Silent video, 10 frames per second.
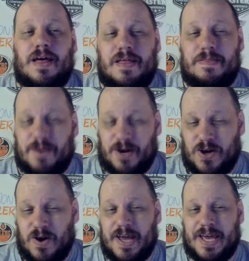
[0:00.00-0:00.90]
they're
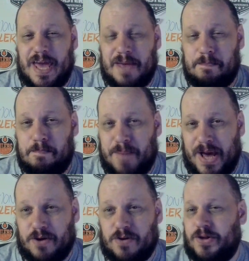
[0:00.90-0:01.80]
gonna get
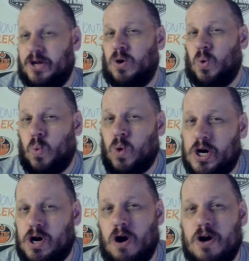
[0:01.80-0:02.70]
better. They're gonna work
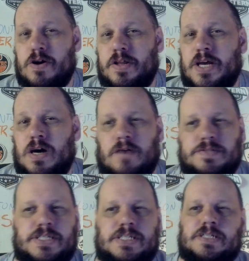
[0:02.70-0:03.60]
harder in the off
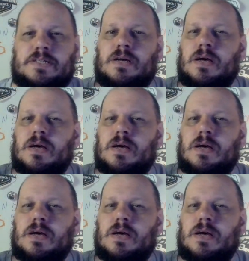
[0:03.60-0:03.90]
season.